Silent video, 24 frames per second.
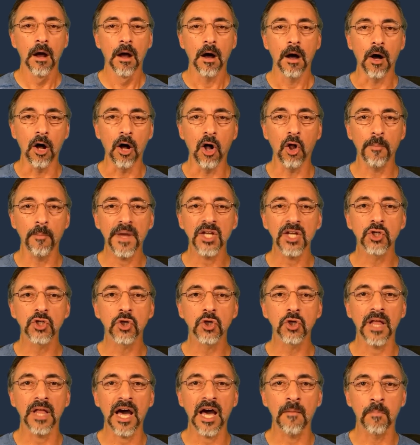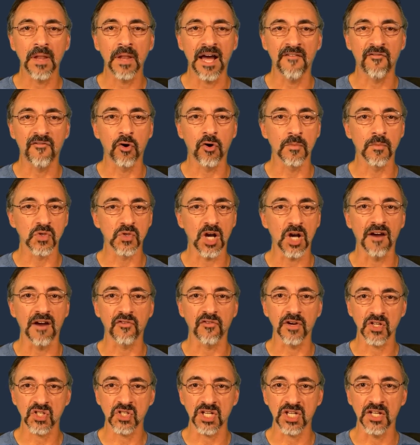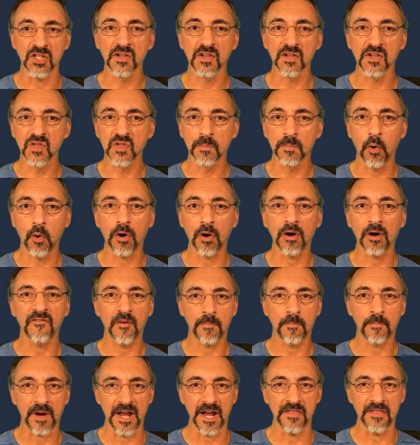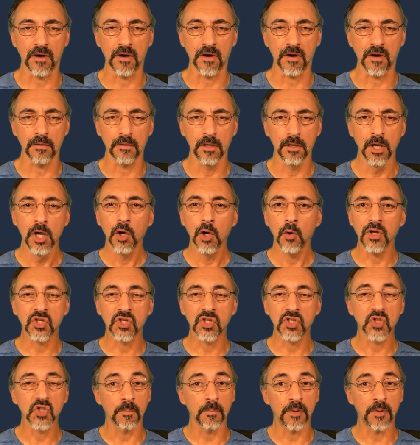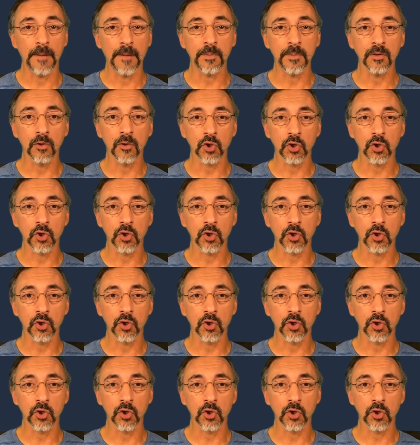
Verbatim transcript: All major cloud platforms offer extensive support for Python, which is a popular